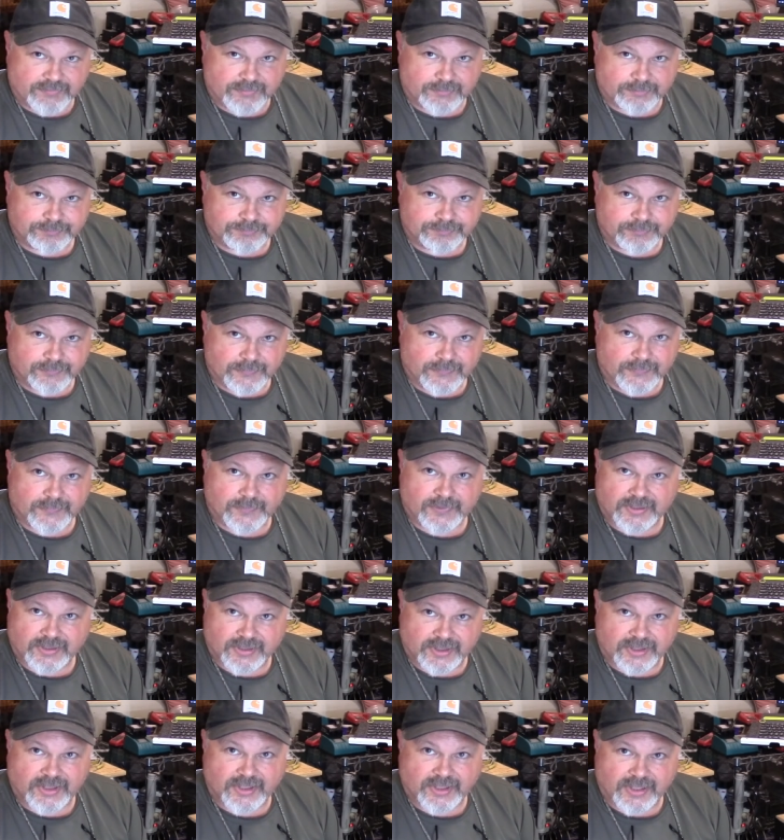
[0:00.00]
them.
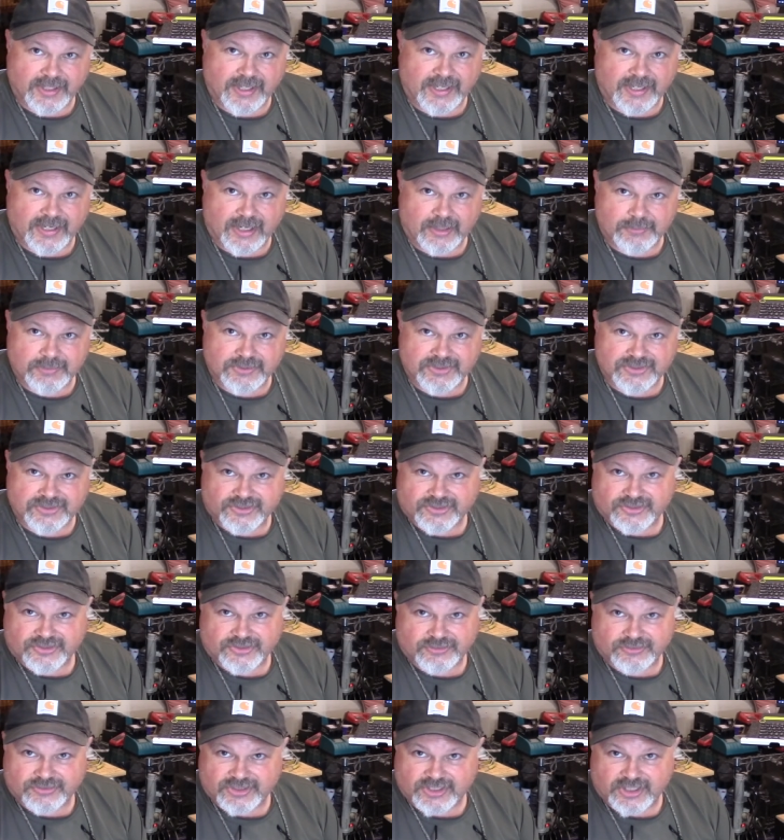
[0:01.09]
Again, I would just as
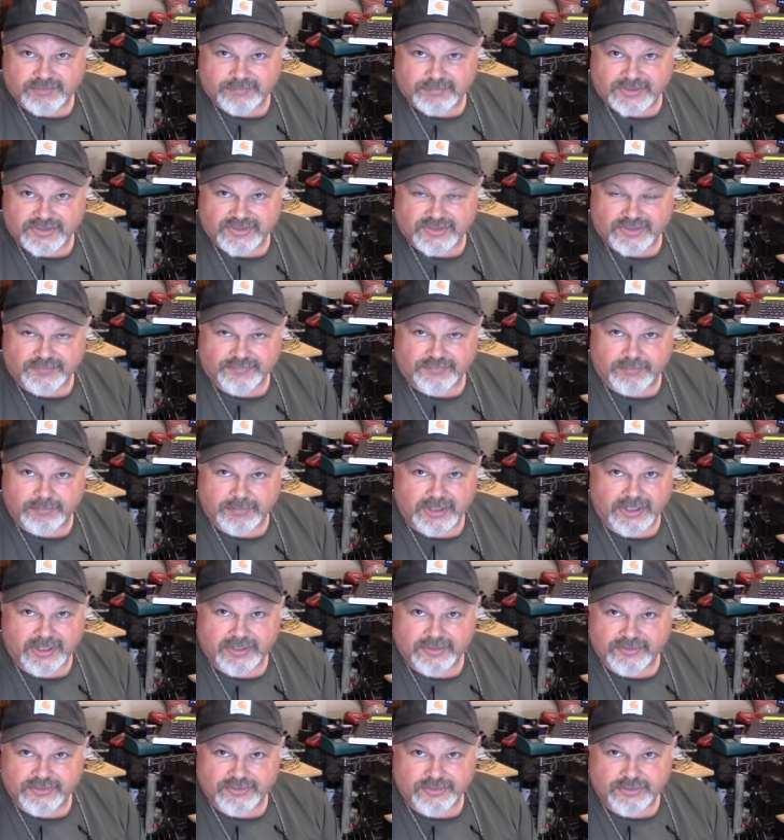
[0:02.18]
soon save myself the
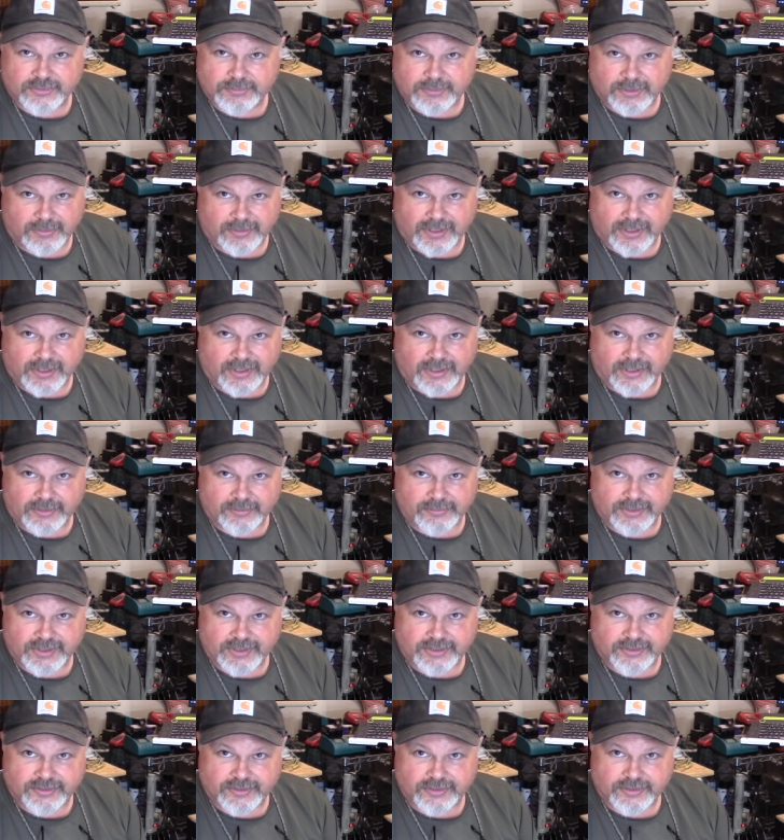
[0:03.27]
money of the tubo. I don't
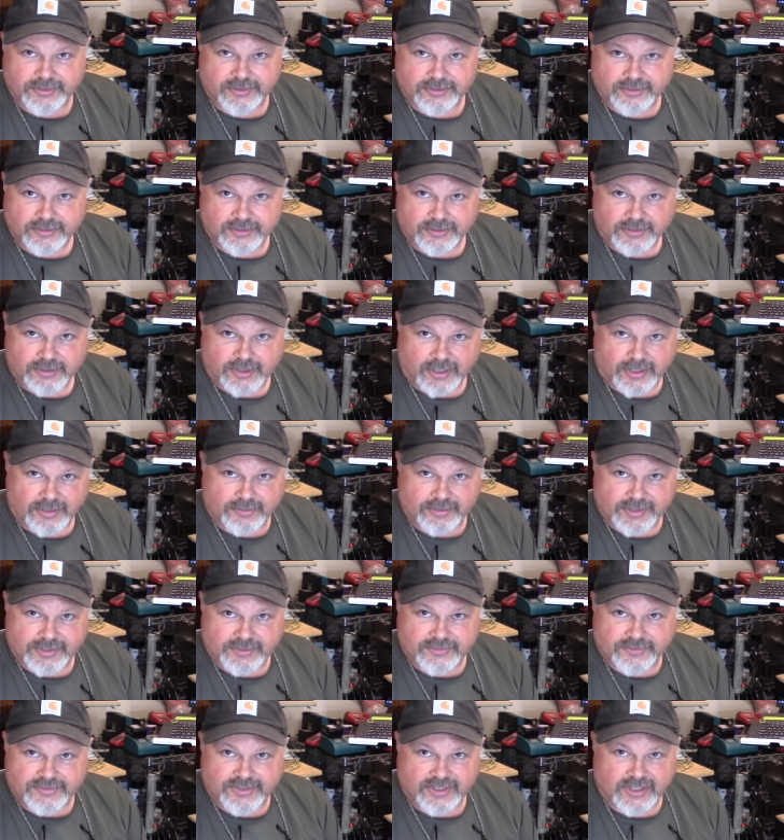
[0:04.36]
need
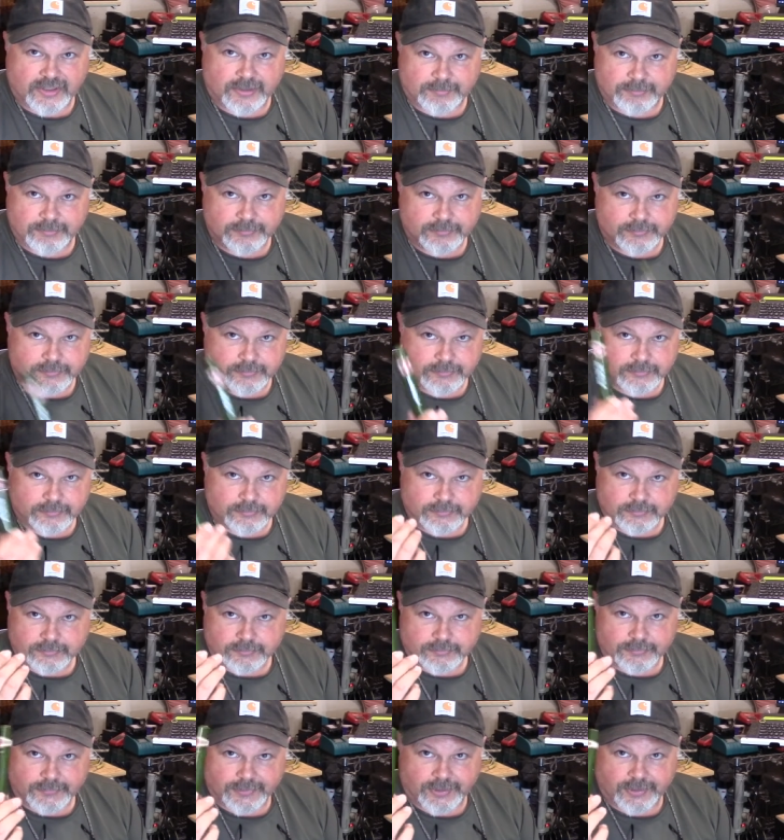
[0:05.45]
the damn,
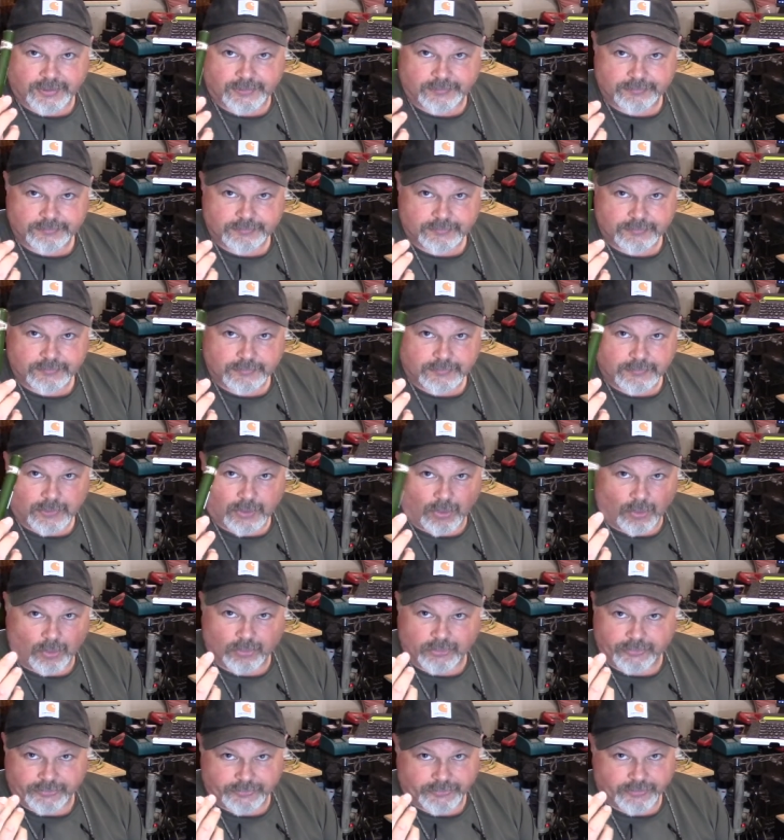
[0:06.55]
you know,
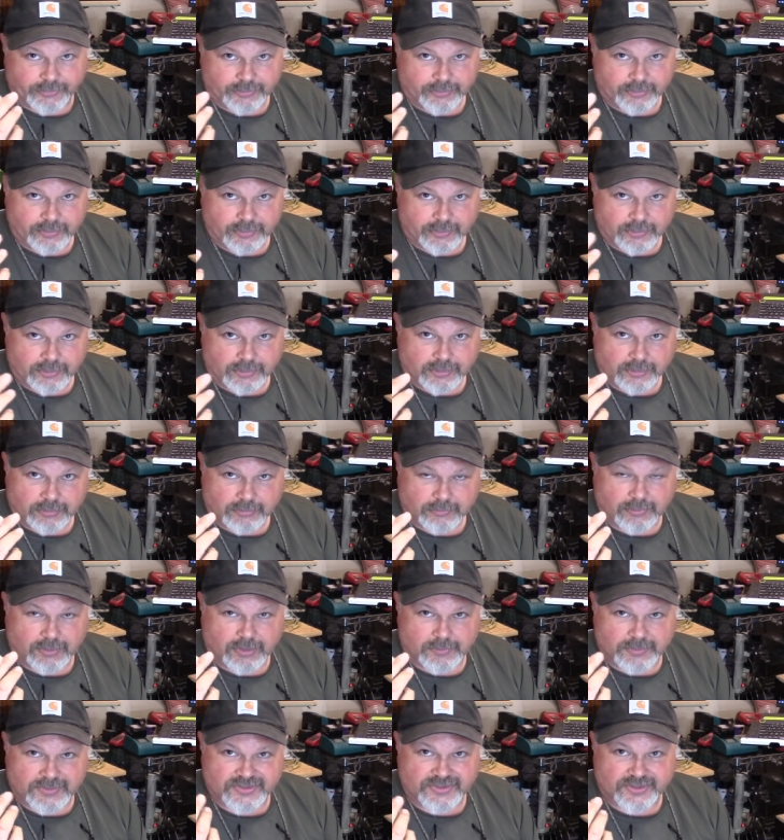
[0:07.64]
holder.
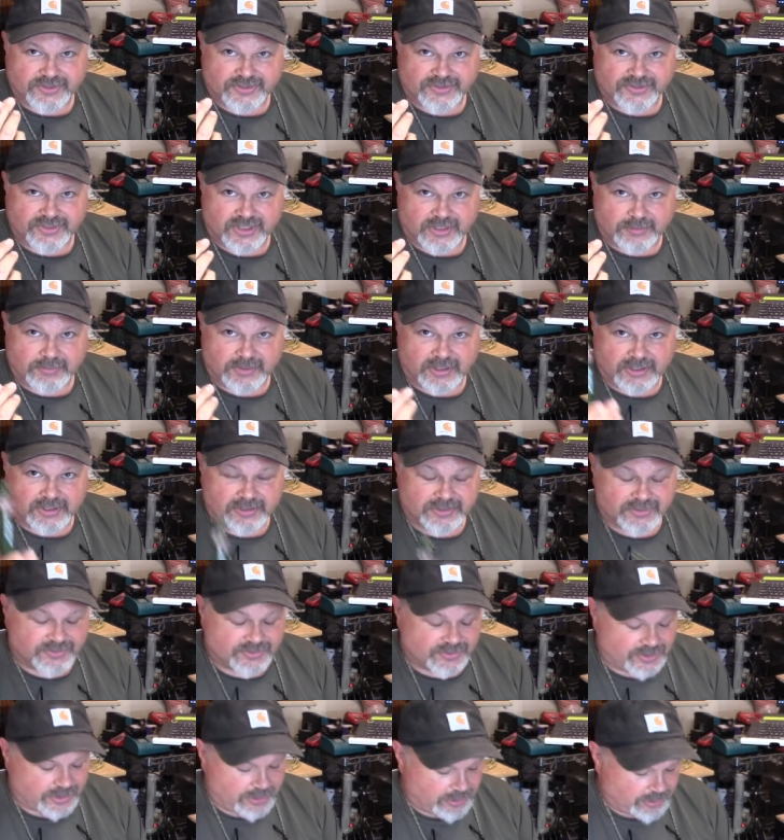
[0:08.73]
What I was going to say, I'm not going to
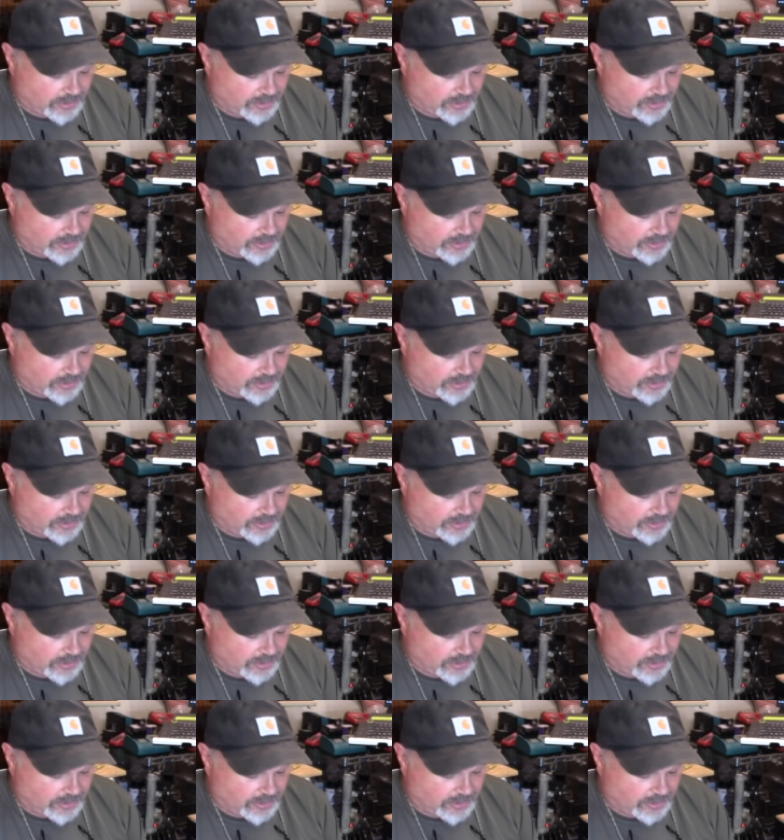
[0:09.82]
say.